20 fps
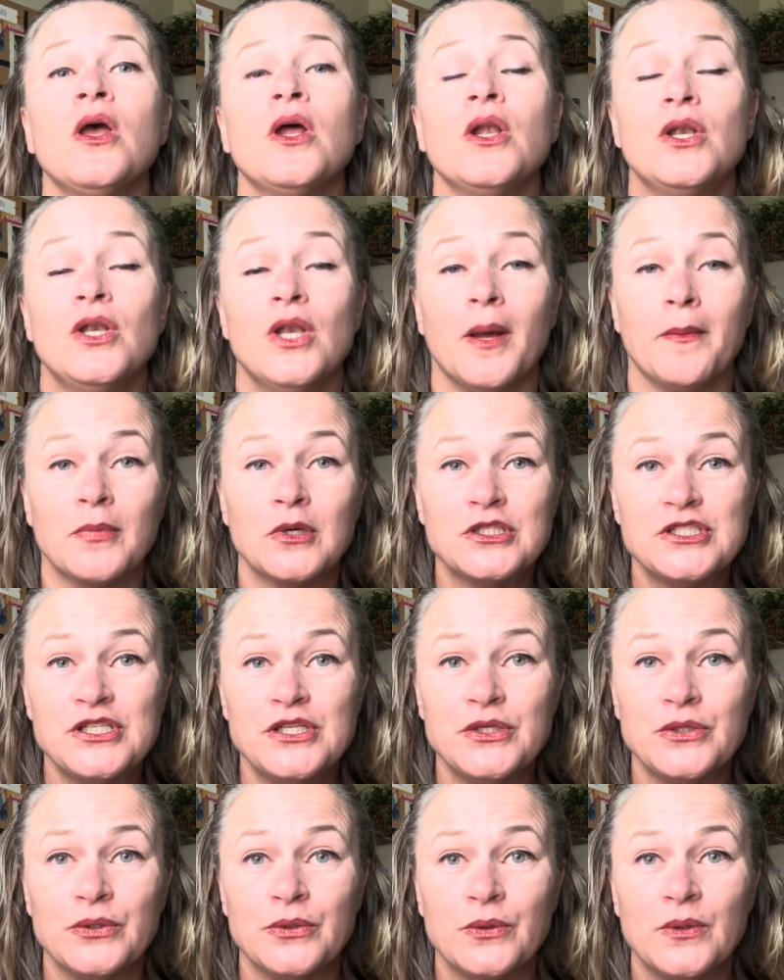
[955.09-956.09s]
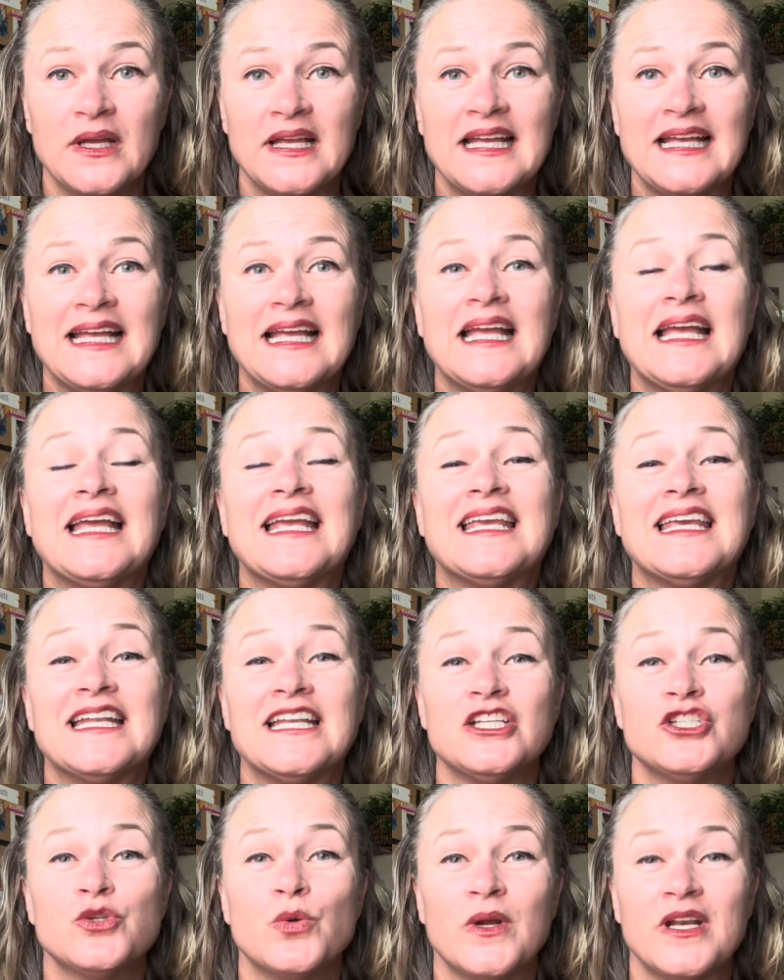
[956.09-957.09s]
Number 2,
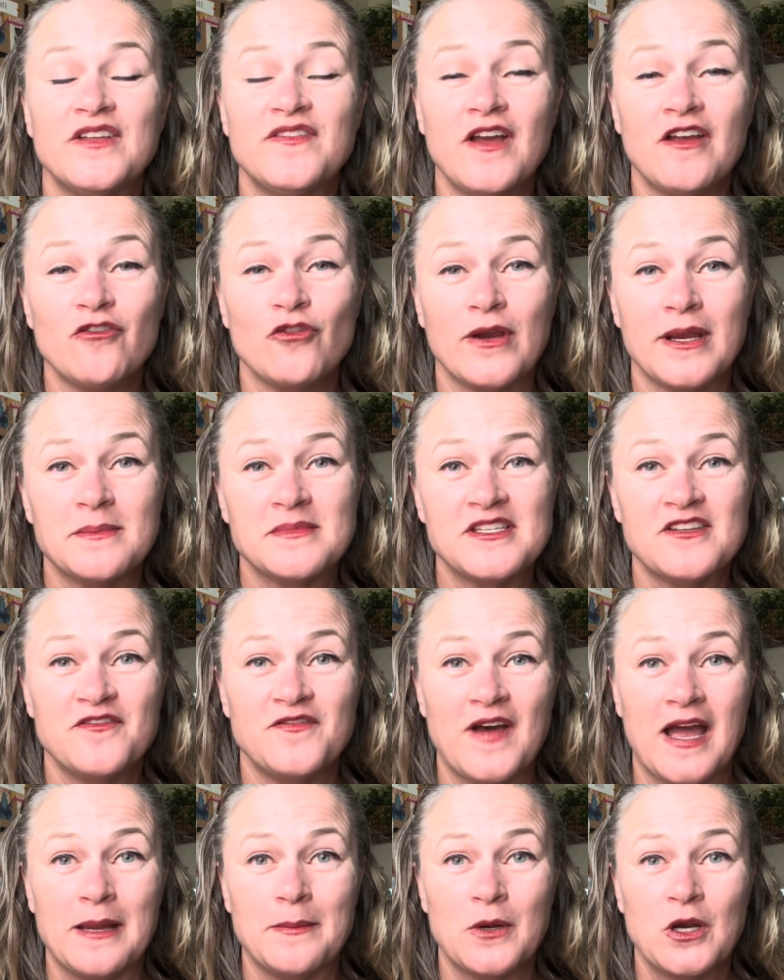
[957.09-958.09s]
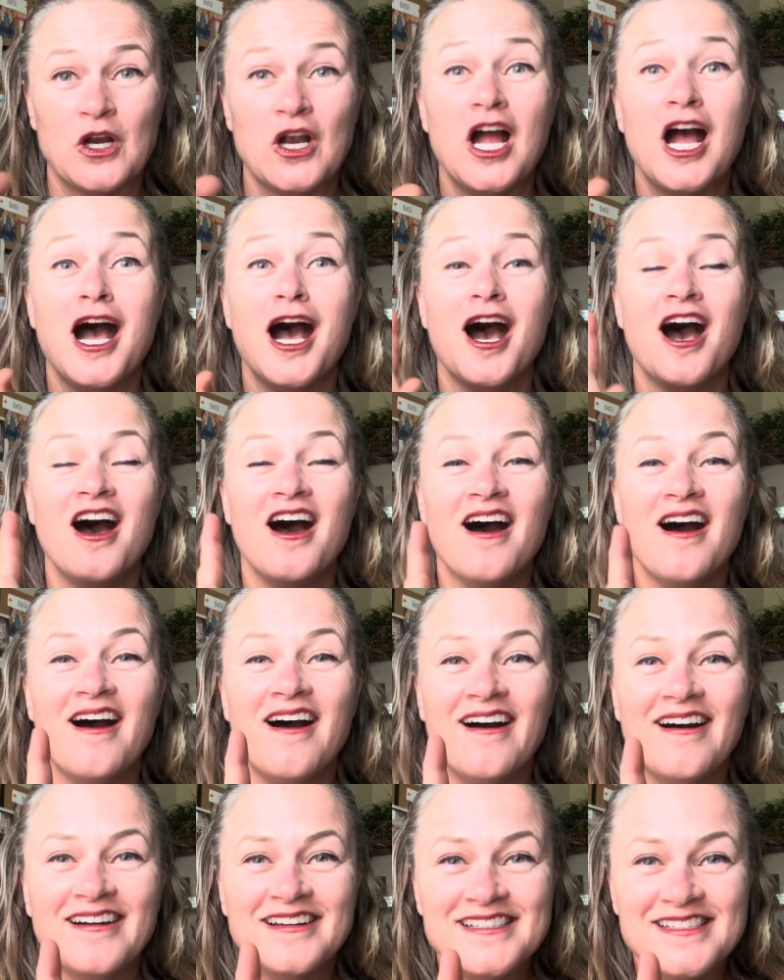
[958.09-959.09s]
getting 25 grams of fiber
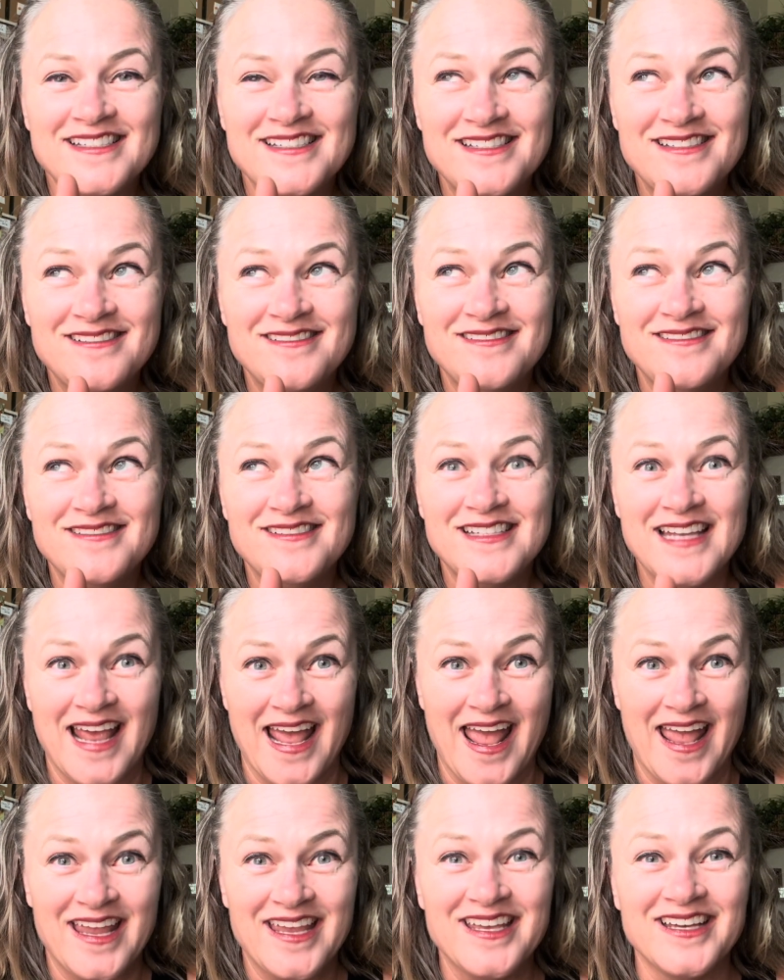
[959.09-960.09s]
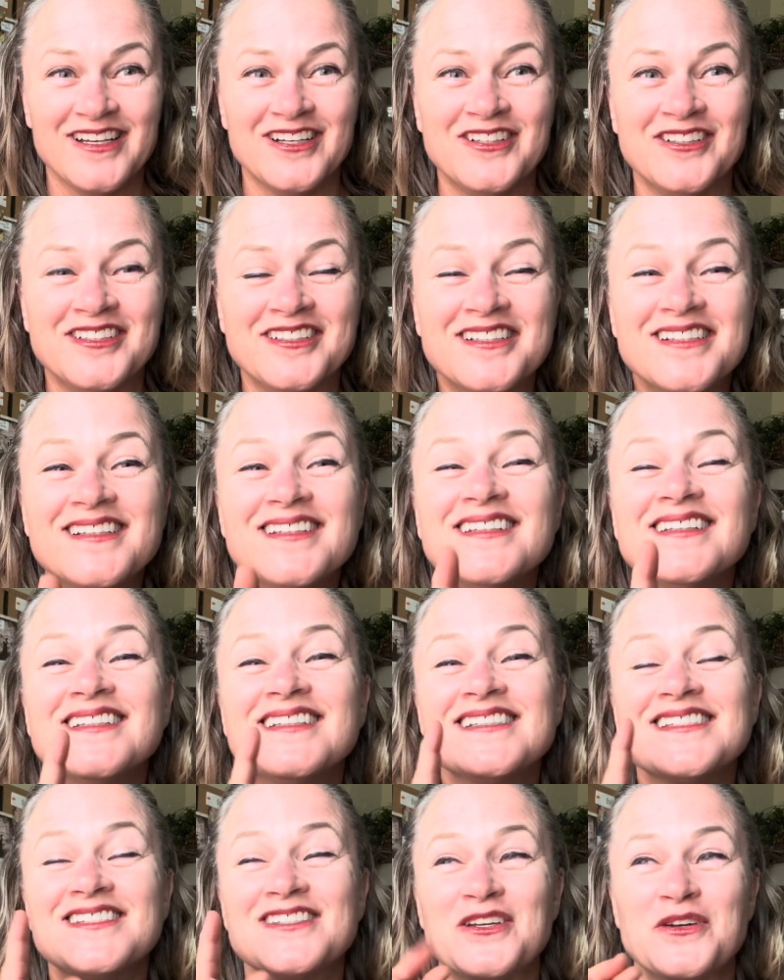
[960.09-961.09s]
a day.
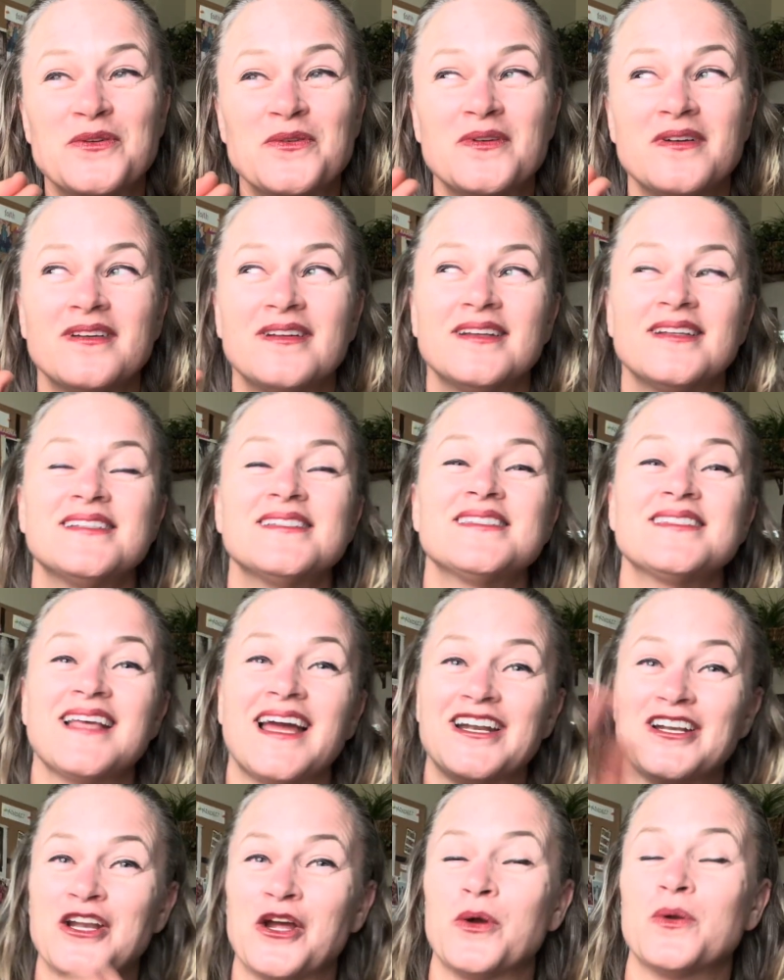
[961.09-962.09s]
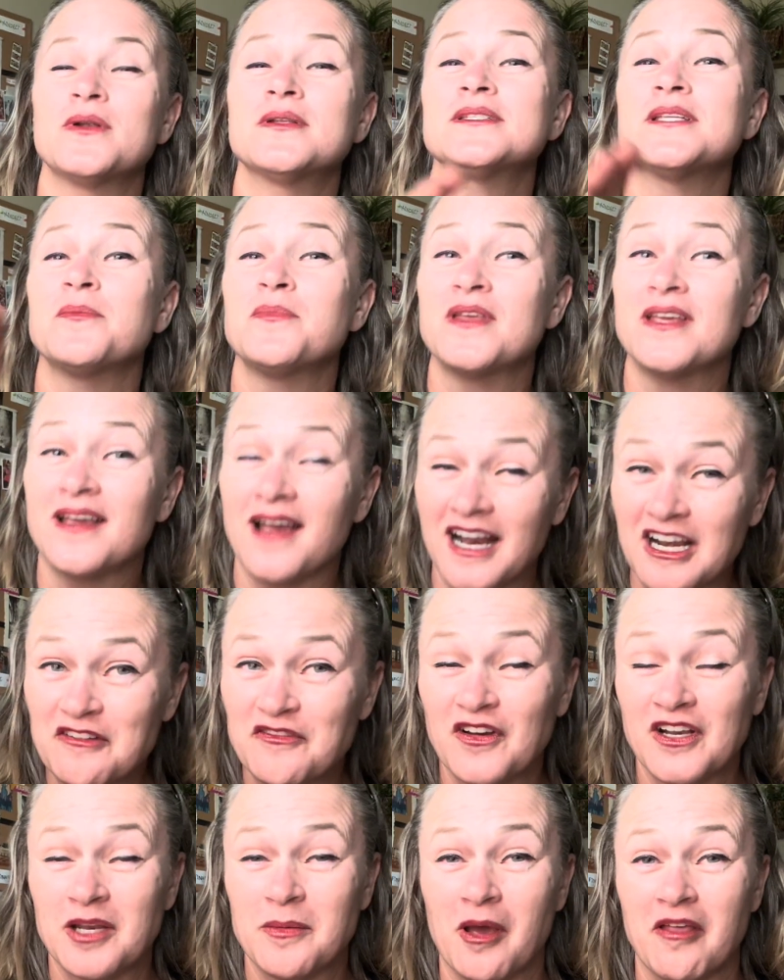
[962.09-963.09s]
So, side note, something kind of
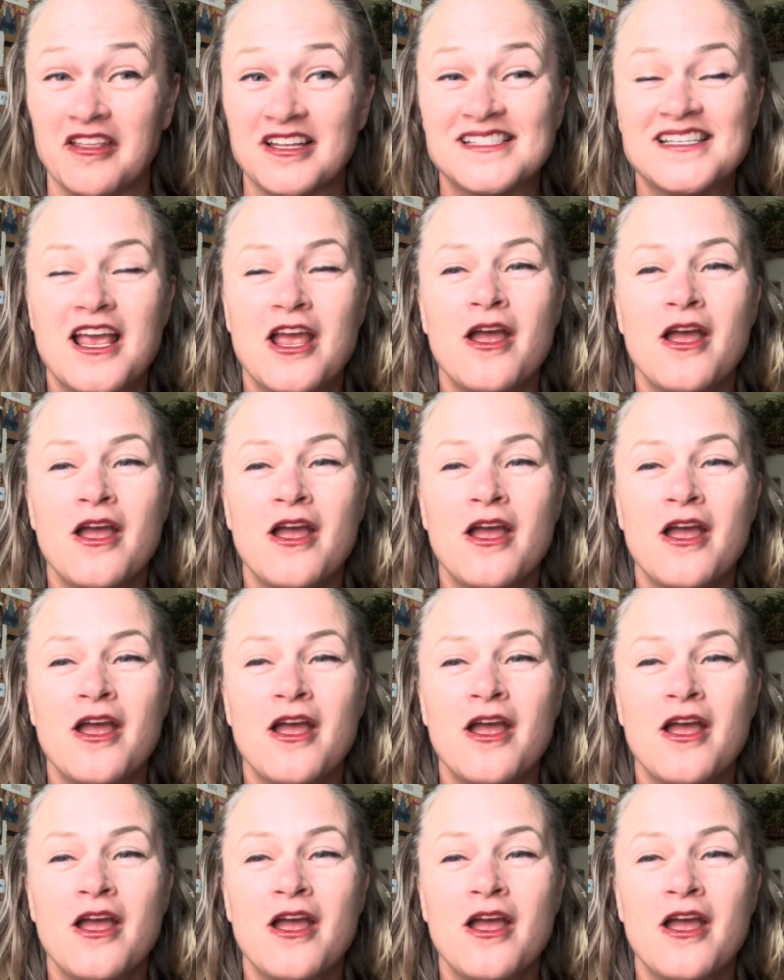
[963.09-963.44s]
funny about this.